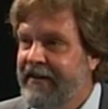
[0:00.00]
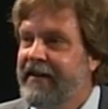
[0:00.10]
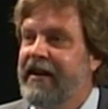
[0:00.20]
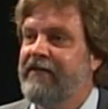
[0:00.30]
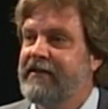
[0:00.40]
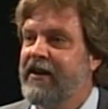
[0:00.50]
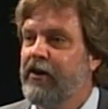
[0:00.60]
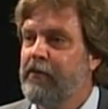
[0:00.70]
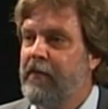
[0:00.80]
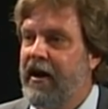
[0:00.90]
If it's
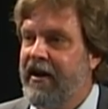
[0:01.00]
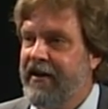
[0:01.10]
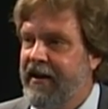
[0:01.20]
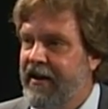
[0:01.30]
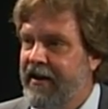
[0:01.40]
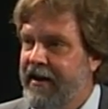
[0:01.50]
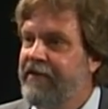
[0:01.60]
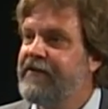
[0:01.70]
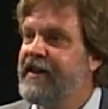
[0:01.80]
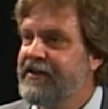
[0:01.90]
held by
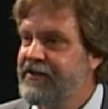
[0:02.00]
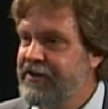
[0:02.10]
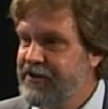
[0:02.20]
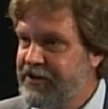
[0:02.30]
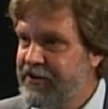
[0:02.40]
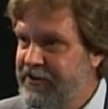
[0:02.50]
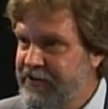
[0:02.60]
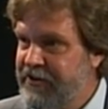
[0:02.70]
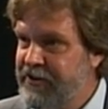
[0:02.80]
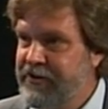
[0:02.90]
FDIC-insured
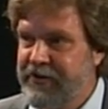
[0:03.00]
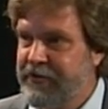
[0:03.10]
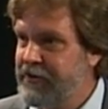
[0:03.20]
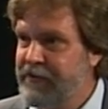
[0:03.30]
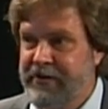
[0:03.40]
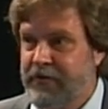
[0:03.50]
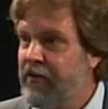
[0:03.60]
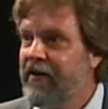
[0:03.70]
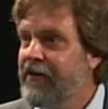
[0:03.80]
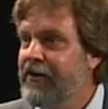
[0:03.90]
institutions, which means we're
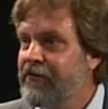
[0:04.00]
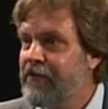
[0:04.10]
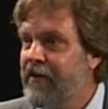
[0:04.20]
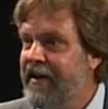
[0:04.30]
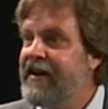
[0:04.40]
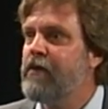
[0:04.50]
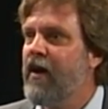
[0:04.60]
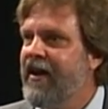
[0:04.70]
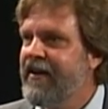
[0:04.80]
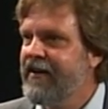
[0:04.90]
on the hook for it
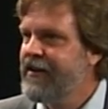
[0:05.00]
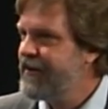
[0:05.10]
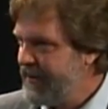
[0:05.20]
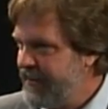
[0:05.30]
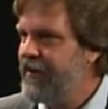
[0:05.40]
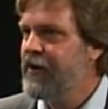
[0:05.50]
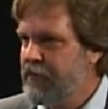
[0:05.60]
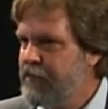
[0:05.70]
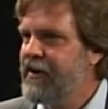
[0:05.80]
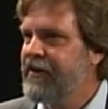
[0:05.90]
anyway, then it
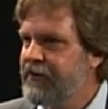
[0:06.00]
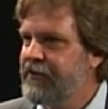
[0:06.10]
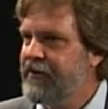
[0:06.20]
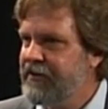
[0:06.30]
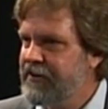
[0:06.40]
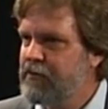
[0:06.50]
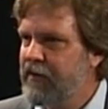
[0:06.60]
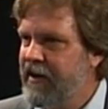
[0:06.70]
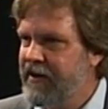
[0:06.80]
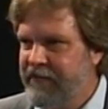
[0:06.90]
would be included in this
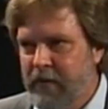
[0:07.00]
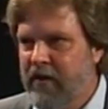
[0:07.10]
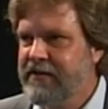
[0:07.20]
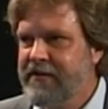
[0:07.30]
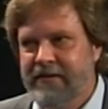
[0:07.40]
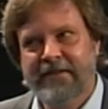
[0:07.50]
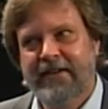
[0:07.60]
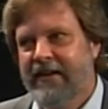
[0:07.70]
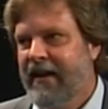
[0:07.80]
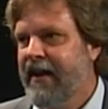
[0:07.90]
plan. If it wasn't,
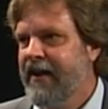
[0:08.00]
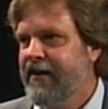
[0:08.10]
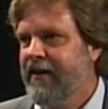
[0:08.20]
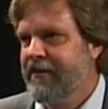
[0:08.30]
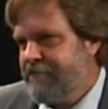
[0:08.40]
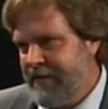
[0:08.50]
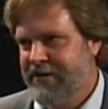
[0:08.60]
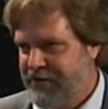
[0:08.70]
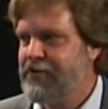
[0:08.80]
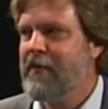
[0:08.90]
then
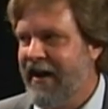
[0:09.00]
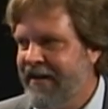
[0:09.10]
too bad.